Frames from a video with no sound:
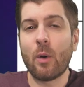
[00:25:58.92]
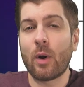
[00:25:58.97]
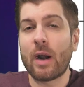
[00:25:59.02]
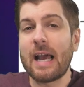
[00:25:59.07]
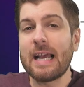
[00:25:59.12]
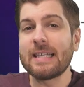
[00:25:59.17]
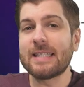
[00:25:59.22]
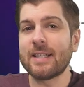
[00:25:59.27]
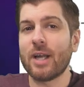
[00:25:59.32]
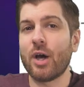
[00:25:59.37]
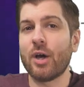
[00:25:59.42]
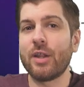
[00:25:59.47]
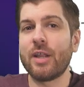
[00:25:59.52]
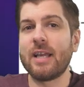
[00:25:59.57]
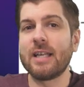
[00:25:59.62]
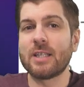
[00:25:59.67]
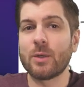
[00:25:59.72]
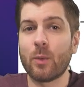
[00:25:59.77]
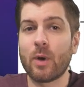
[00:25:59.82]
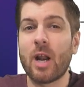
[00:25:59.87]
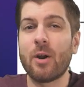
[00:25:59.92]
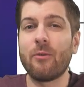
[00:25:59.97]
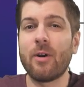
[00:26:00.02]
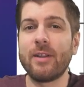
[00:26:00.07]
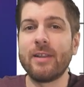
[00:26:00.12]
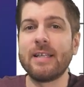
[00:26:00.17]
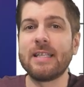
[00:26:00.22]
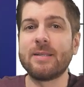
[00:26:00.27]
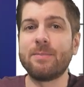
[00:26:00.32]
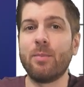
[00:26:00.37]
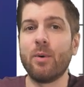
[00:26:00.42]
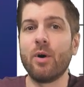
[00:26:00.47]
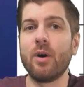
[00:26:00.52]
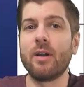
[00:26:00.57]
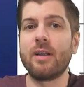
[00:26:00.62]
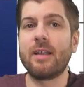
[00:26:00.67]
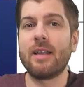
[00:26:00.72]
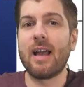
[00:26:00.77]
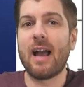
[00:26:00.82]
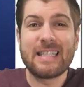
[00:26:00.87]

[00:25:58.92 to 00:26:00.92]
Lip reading: Now, when I saw this and when I read this book,